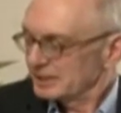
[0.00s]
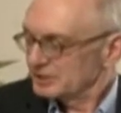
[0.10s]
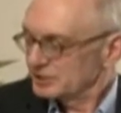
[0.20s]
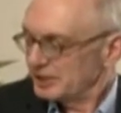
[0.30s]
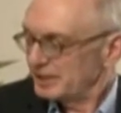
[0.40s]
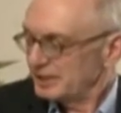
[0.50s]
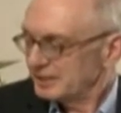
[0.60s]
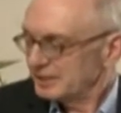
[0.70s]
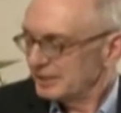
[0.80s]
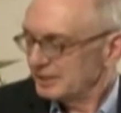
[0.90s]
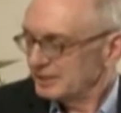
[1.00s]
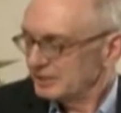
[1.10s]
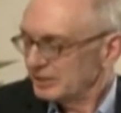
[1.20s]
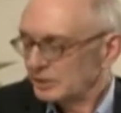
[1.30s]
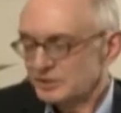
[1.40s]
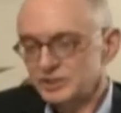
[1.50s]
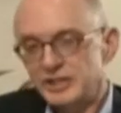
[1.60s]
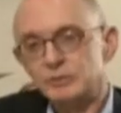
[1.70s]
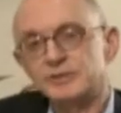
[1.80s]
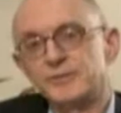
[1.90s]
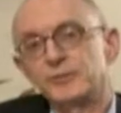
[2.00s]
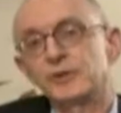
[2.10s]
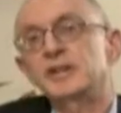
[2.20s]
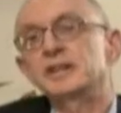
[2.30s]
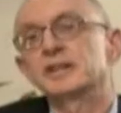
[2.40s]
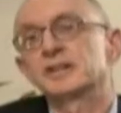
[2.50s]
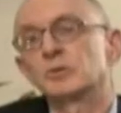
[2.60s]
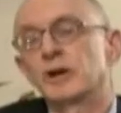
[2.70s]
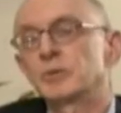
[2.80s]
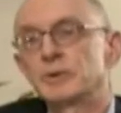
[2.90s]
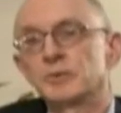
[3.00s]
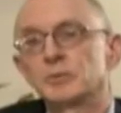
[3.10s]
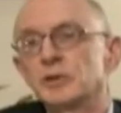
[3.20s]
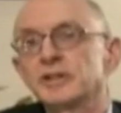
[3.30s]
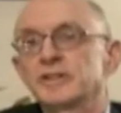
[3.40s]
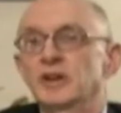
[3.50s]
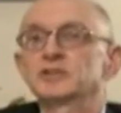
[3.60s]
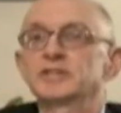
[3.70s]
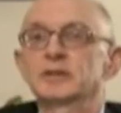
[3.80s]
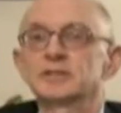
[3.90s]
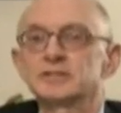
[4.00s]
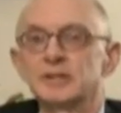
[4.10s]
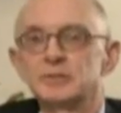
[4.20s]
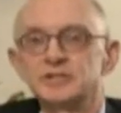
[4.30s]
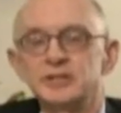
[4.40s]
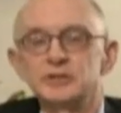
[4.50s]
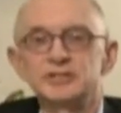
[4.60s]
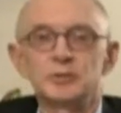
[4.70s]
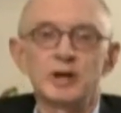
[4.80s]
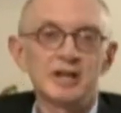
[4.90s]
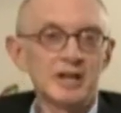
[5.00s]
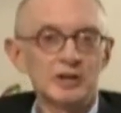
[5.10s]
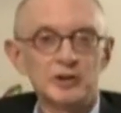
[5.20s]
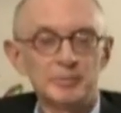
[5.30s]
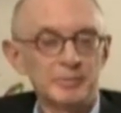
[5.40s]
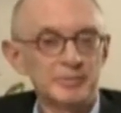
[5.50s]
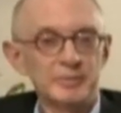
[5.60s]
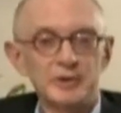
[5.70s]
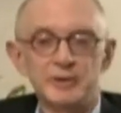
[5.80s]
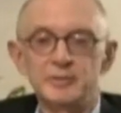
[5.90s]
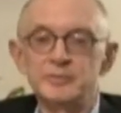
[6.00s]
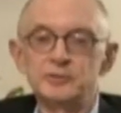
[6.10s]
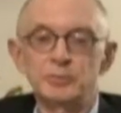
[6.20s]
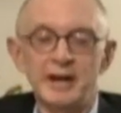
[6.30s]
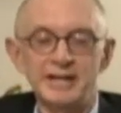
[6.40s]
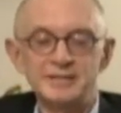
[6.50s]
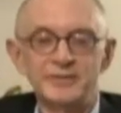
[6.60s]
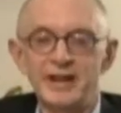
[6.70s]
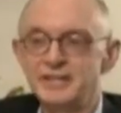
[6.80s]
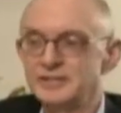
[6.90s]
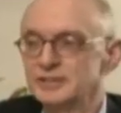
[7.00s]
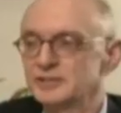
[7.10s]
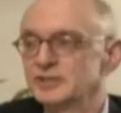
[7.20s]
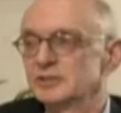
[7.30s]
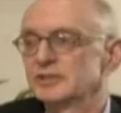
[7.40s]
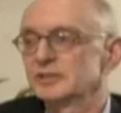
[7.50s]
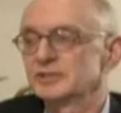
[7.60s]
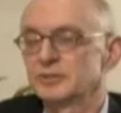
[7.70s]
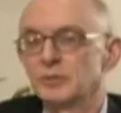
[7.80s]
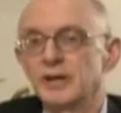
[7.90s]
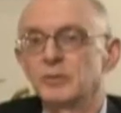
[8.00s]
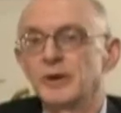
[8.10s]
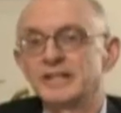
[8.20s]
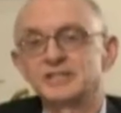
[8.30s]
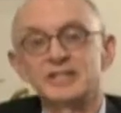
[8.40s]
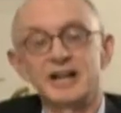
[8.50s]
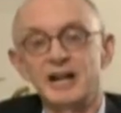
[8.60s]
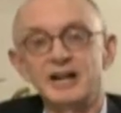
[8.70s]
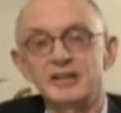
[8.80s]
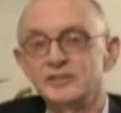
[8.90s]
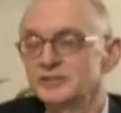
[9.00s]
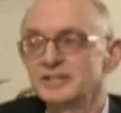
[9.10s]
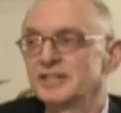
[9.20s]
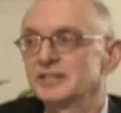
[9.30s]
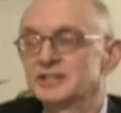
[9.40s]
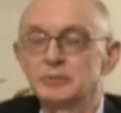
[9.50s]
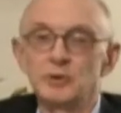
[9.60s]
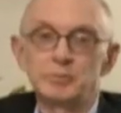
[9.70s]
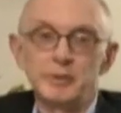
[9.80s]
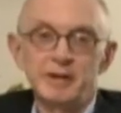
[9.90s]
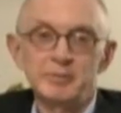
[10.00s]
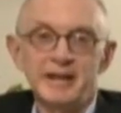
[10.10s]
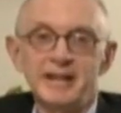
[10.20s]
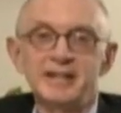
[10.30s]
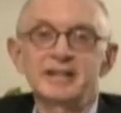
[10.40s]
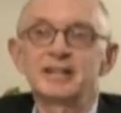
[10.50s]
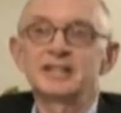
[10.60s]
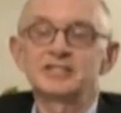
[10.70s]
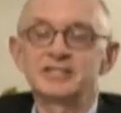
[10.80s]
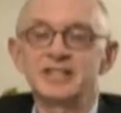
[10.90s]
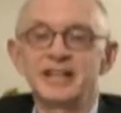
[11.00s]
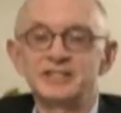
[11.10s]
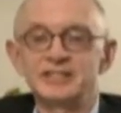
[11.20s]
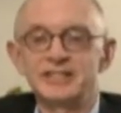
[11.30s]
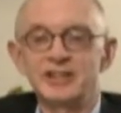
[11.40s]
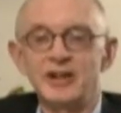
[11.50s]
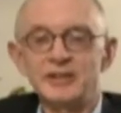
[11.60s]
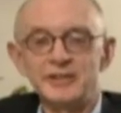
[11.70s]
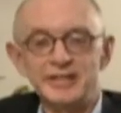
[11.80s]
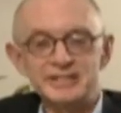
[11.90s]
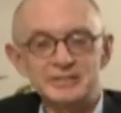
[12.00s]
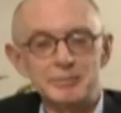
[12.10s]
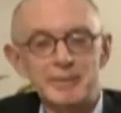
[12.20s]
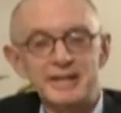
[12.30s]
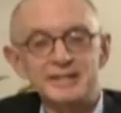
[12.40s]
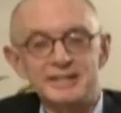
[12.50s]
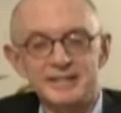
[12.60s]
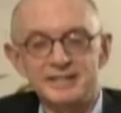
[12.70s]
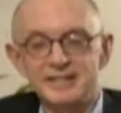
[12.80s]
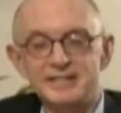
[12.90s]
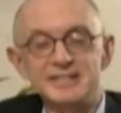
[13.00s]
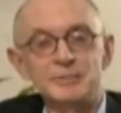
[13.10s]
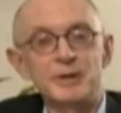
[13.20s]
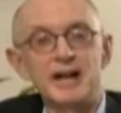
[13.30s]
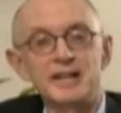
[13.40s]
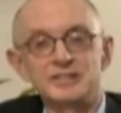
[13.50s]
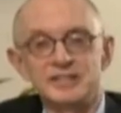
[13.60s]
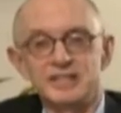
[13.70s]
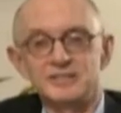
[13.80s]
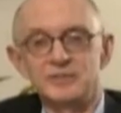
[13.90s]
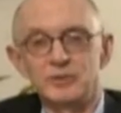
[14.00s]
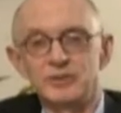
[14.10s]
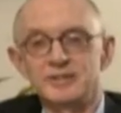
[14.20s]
she, you know, she was free in a way women weren't in those eras. I mean, she used to go to go to prize fights and she, she ra raced cars, she rode bareback. She, she did all the things that men did and didn't apologize for